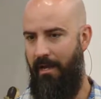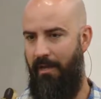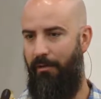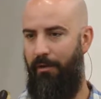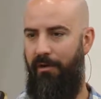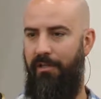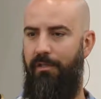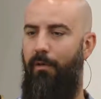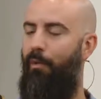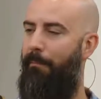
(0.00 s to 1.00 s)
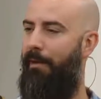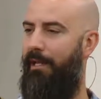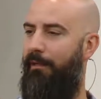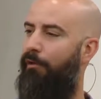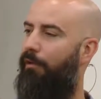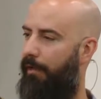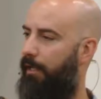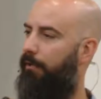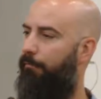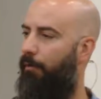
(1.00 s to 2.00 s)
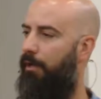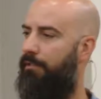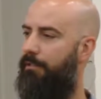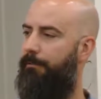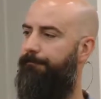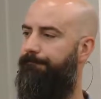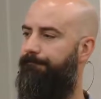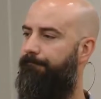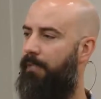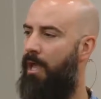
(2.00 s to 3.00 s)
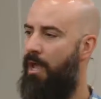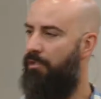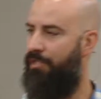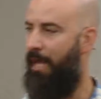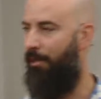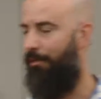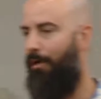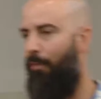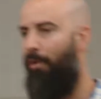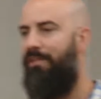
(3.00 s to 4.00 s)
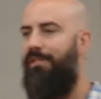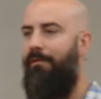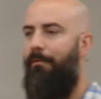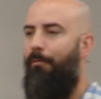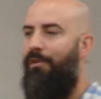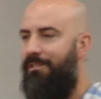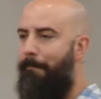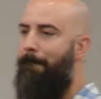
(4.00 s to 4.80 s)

And the third is What might it look like for us? So, Sabbath, uh, does it, what does it